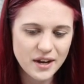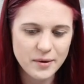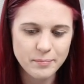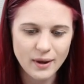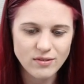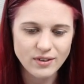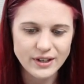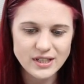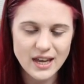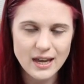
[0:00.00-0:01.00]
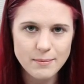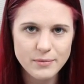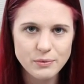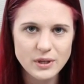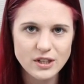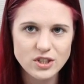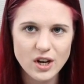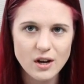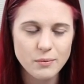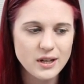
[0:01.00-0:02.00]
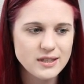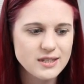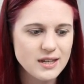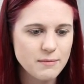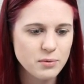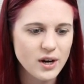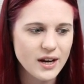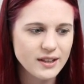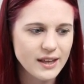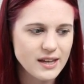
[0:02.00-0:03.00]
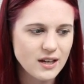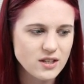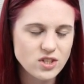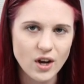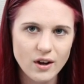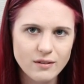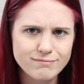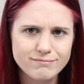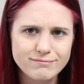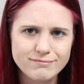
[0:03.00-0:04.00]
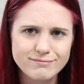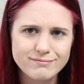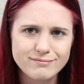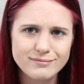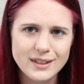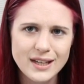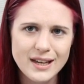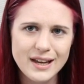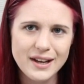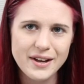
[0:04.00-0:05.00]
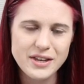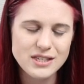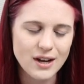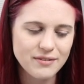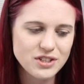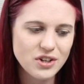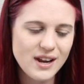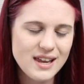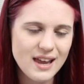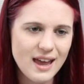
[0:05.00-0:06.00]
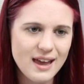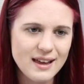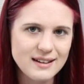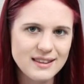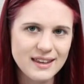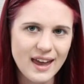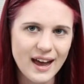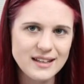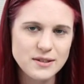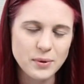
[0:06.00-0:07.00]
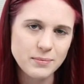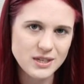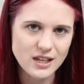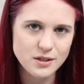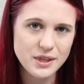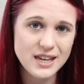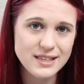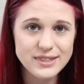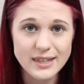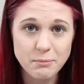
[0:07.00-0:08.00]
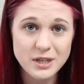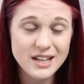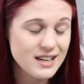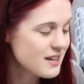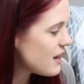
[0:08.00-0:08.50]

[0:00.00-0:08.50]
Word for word: Um, my friend came with her dog once and brought like a soft, a soft crate and the cats were obsessed with it and slept in it.